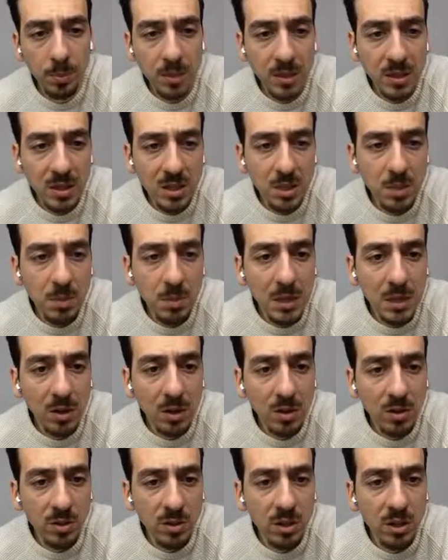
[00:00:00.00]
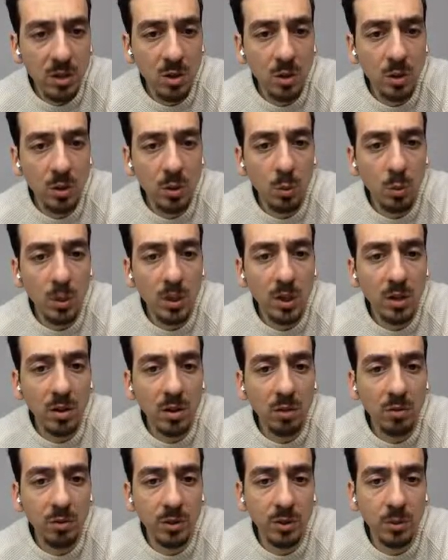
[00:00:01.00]
This is because they know that we can
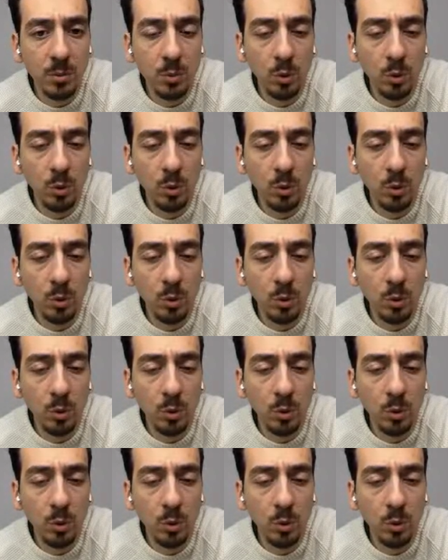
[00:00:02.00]
offer them